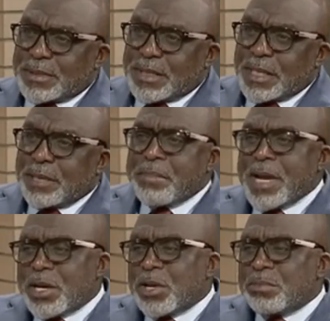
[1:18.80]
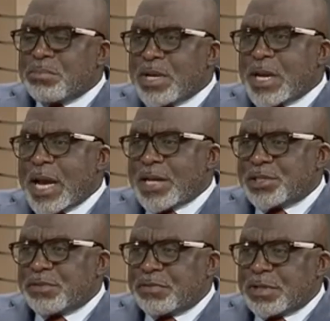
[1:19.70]
it may not be
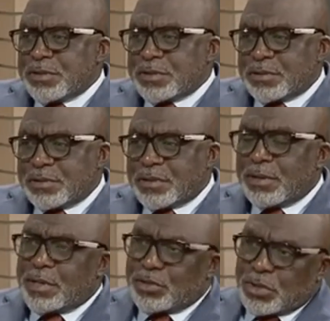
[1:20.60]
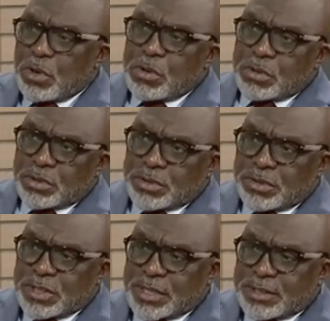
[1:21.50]
achieving the
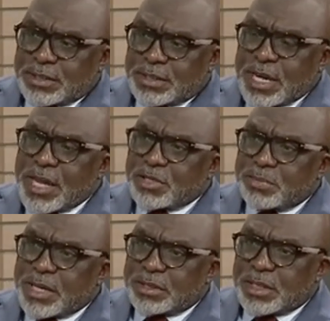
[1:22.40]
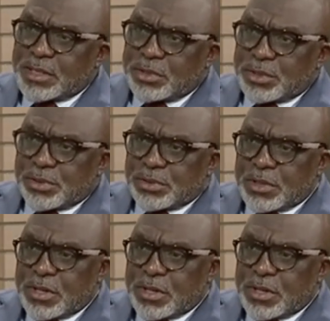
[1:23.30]
result that they expected to.